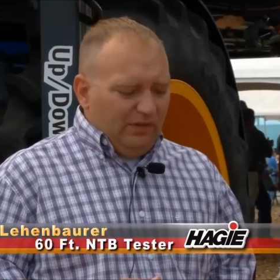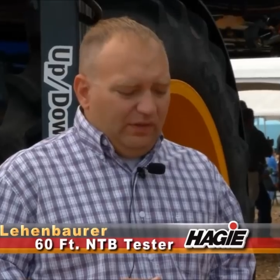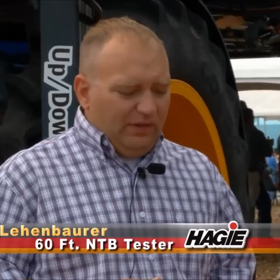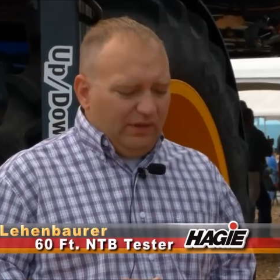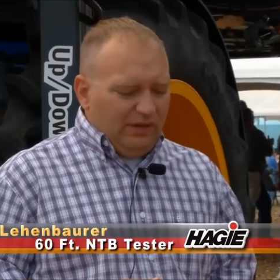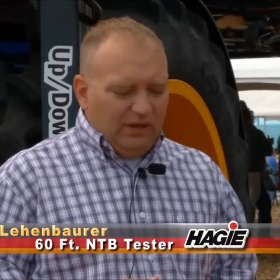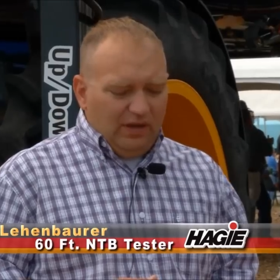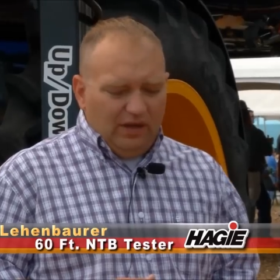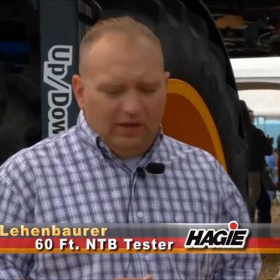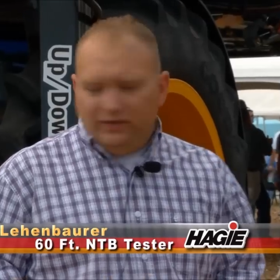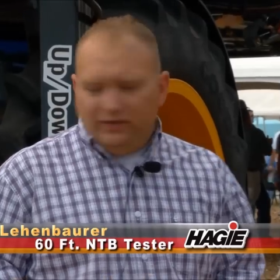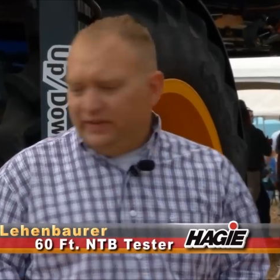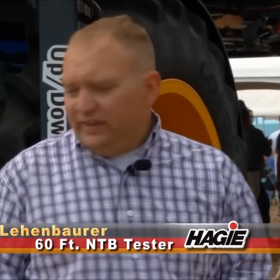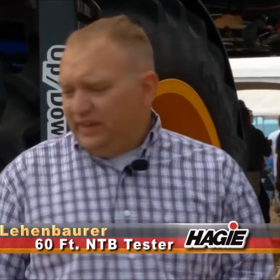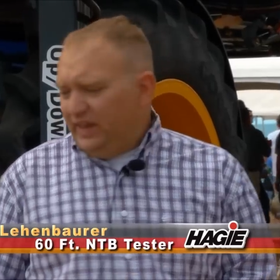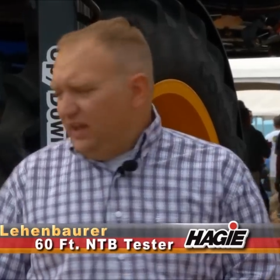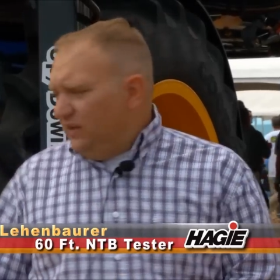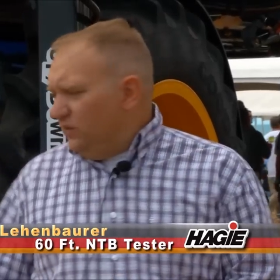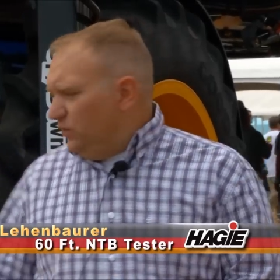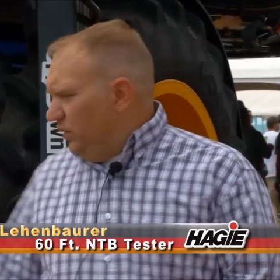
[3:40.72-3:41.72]
the, uh, the
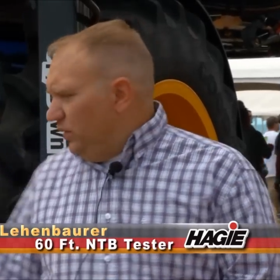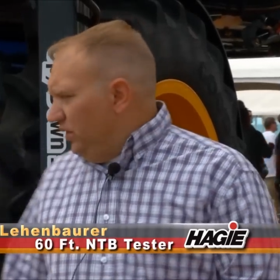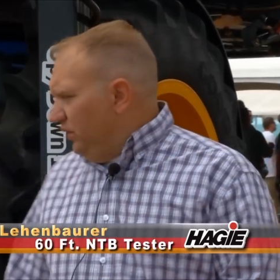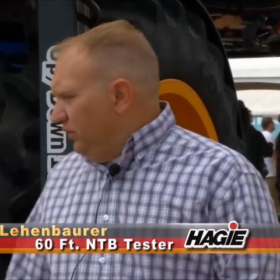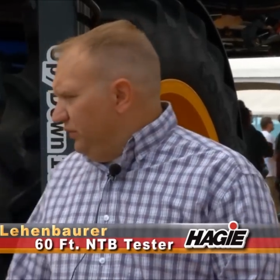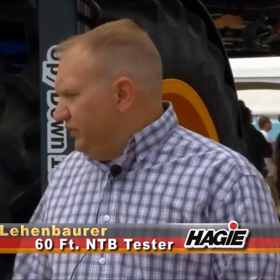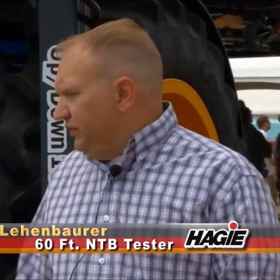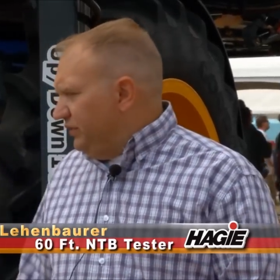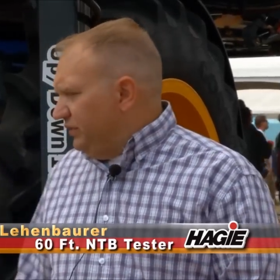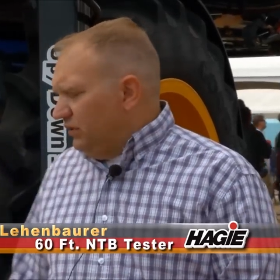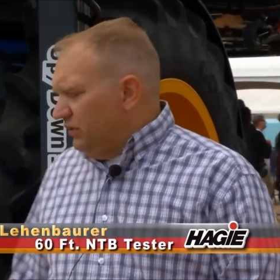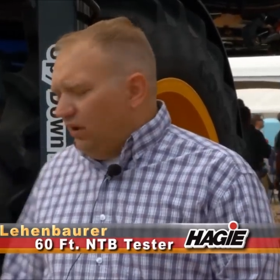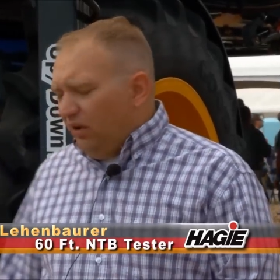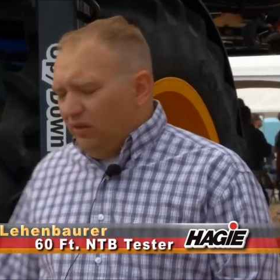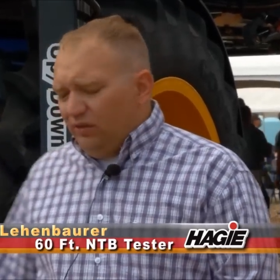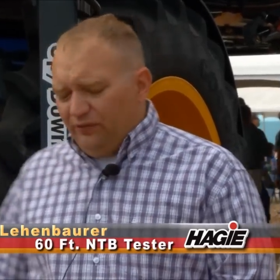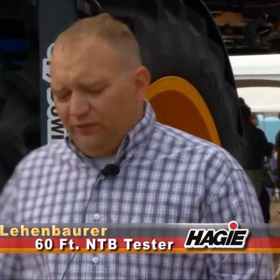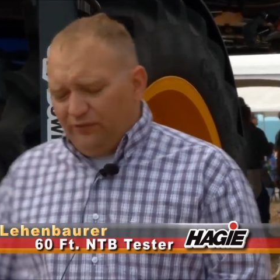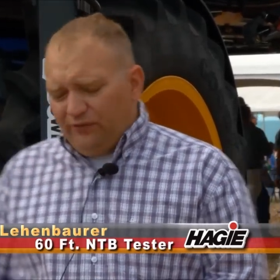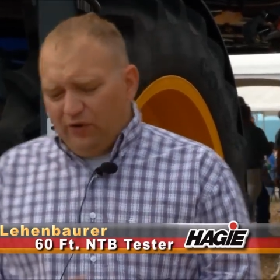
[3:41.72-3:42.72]
gauge wheels
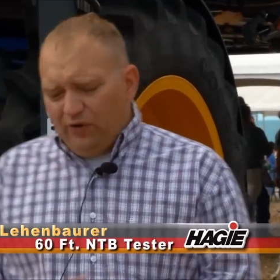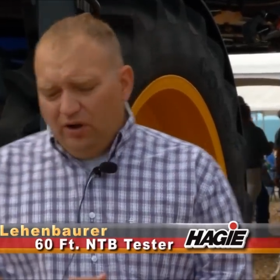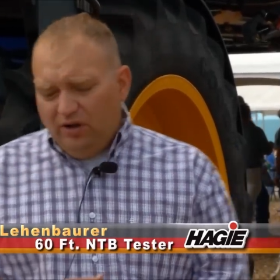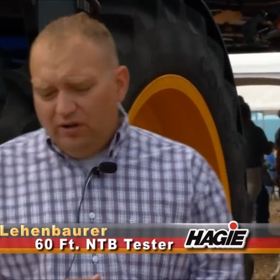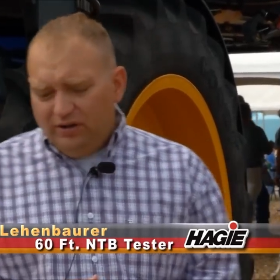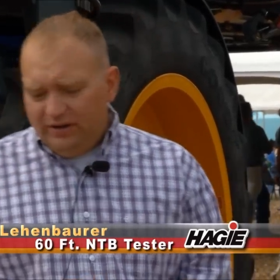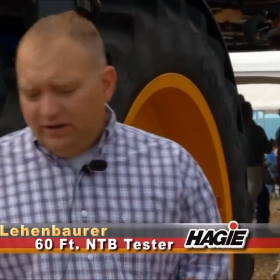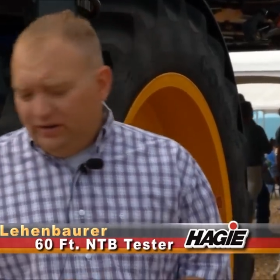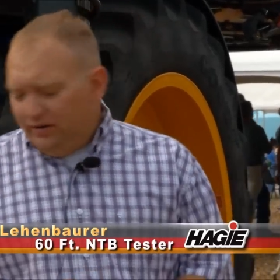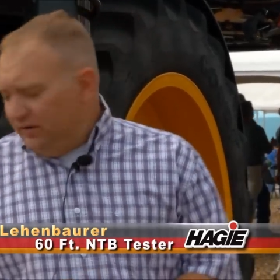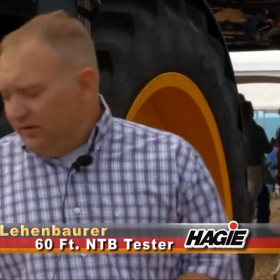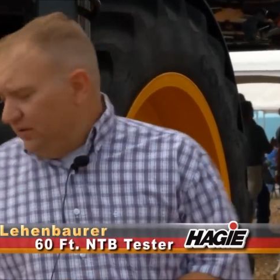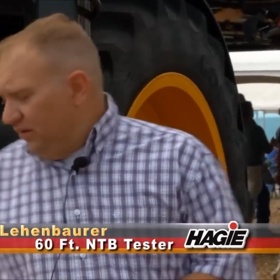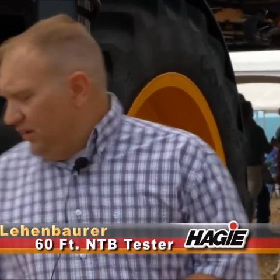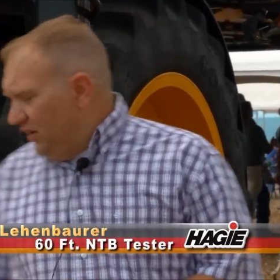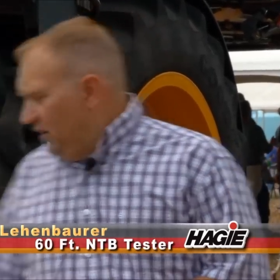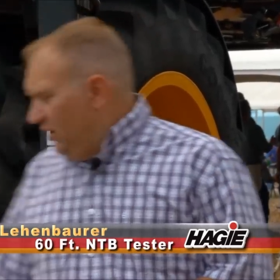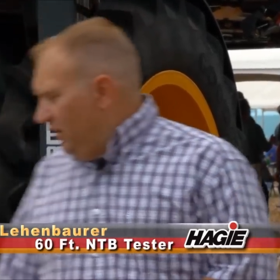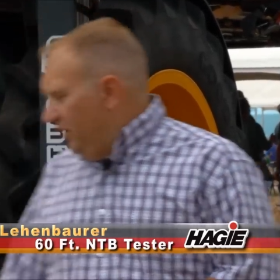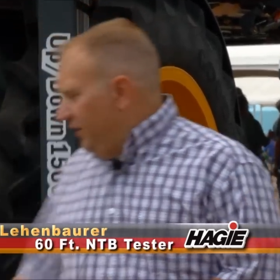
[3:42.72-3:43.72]
on the front here,
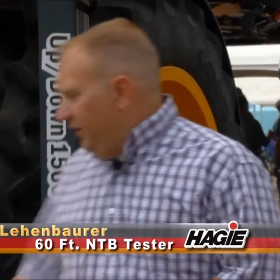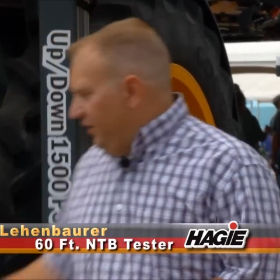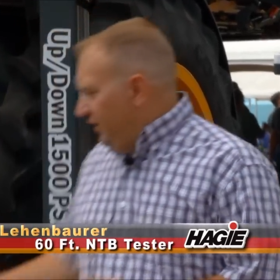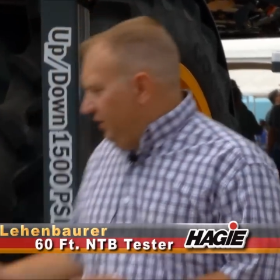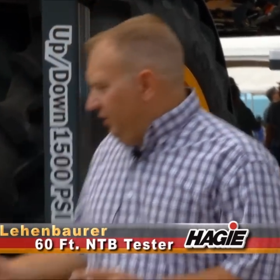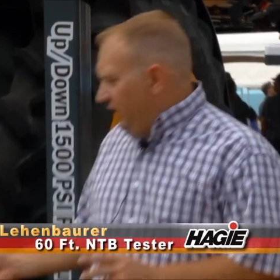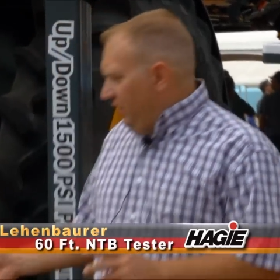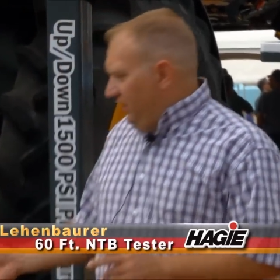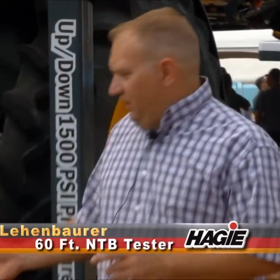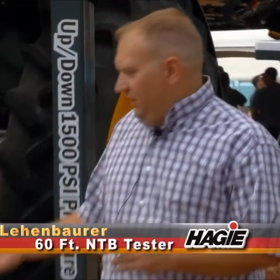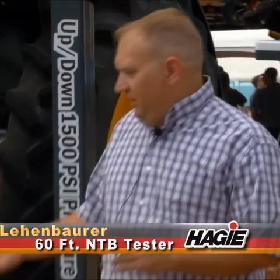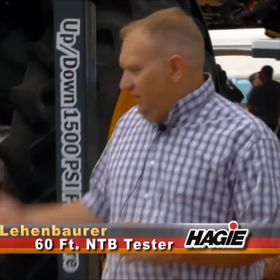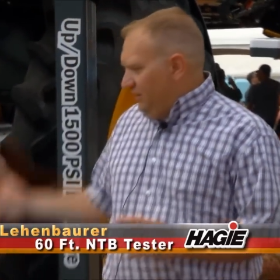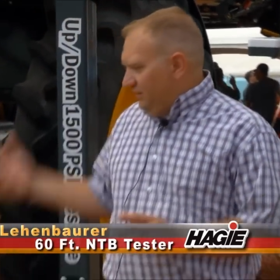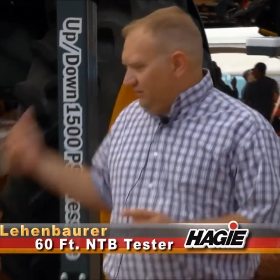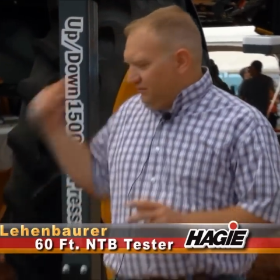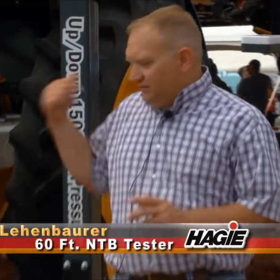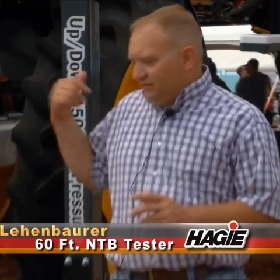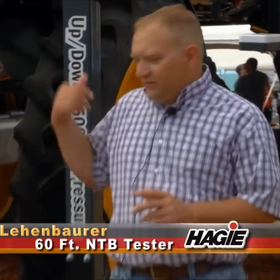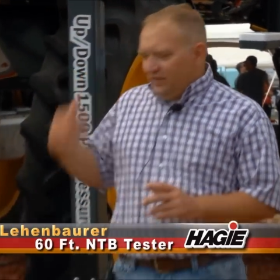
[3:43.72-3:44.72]
they,
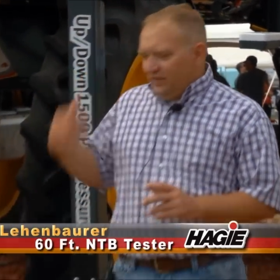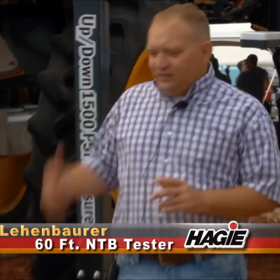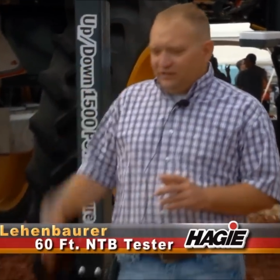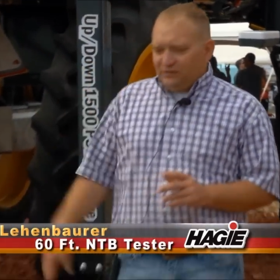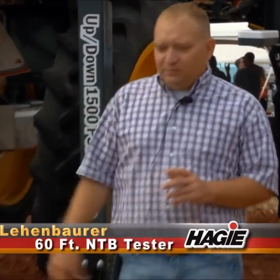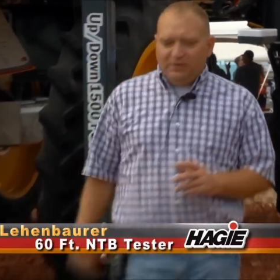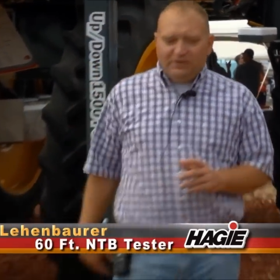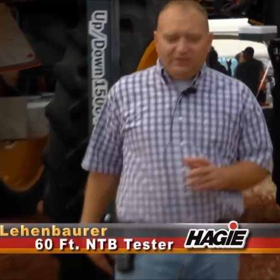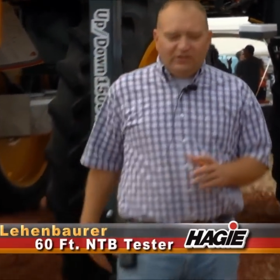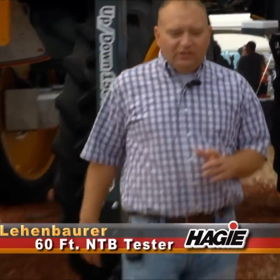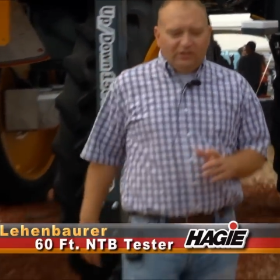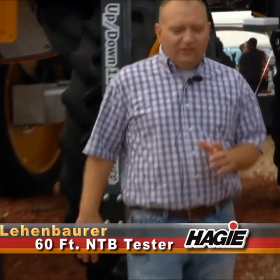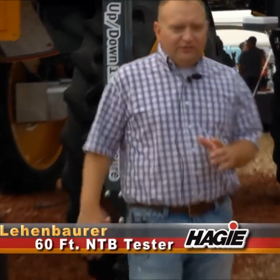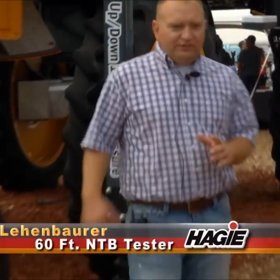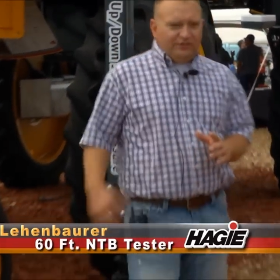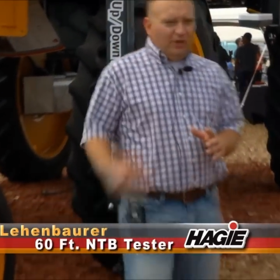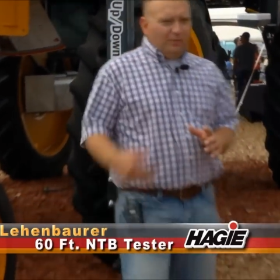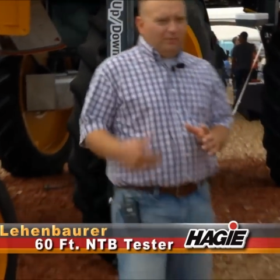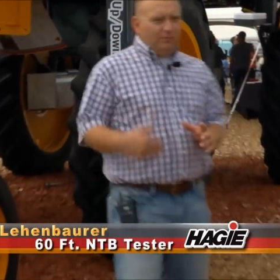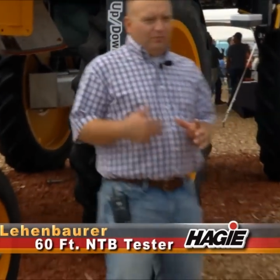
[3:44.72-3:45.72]
they speed the
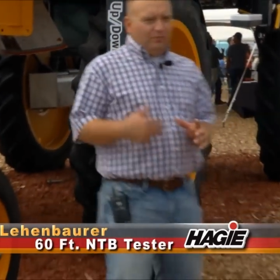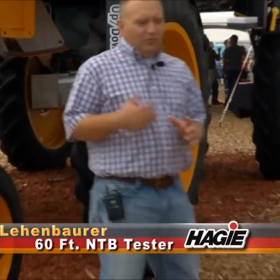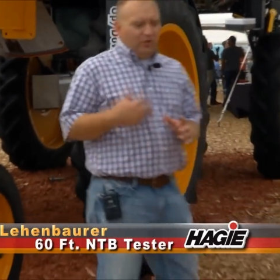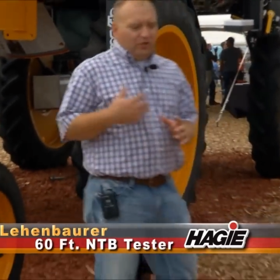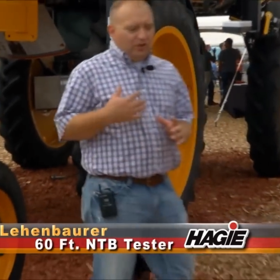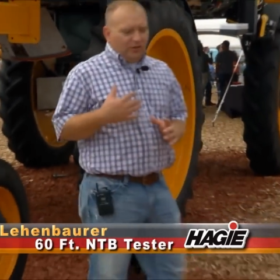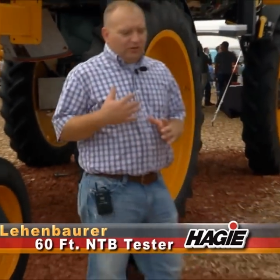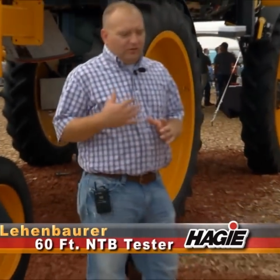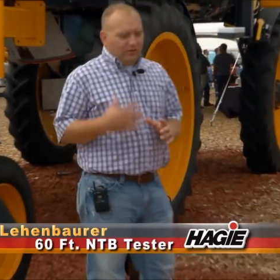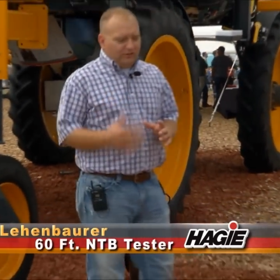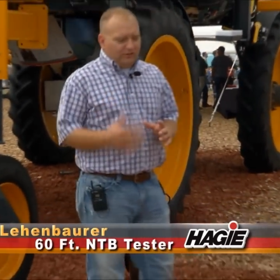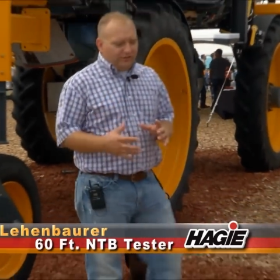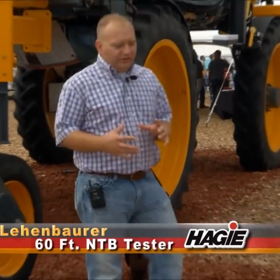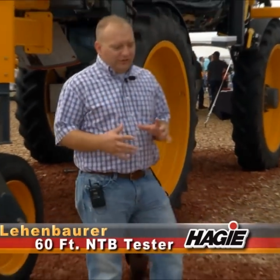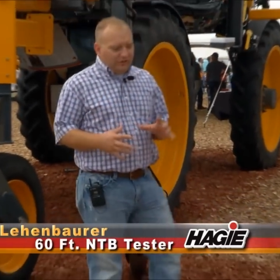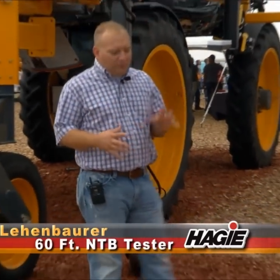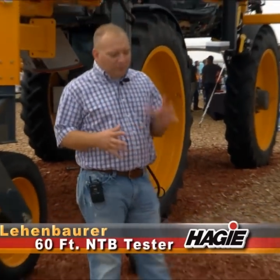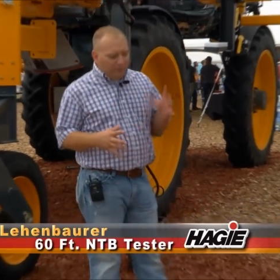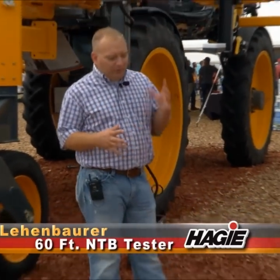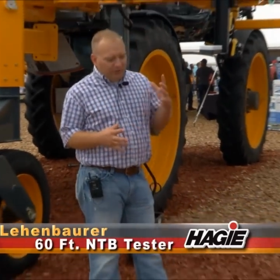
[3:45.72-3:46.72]
lift up
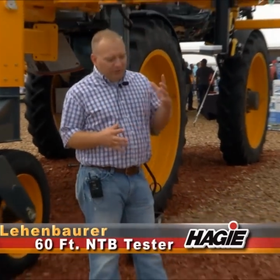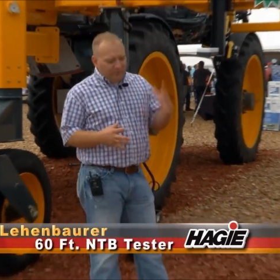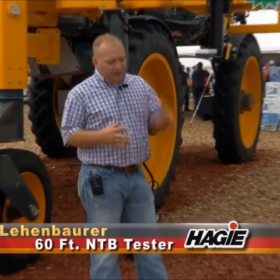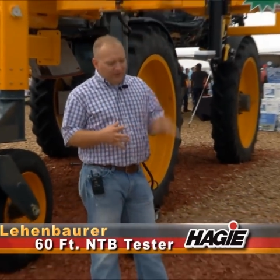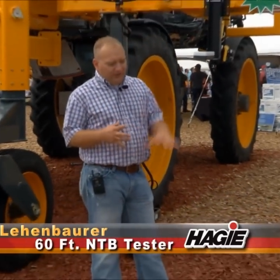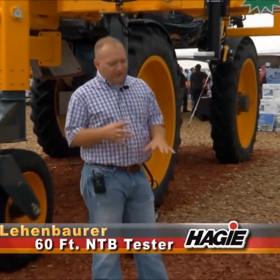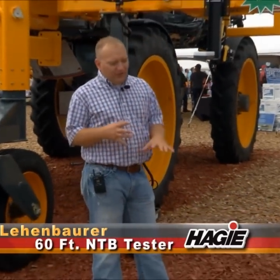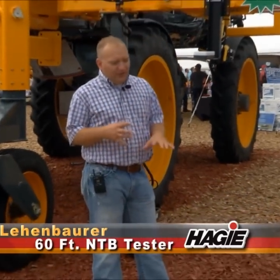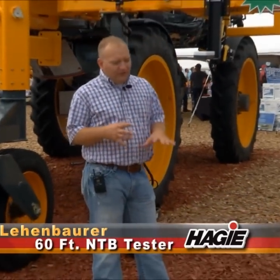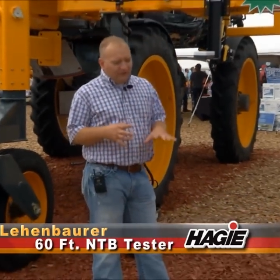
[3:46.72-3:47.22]
considerably because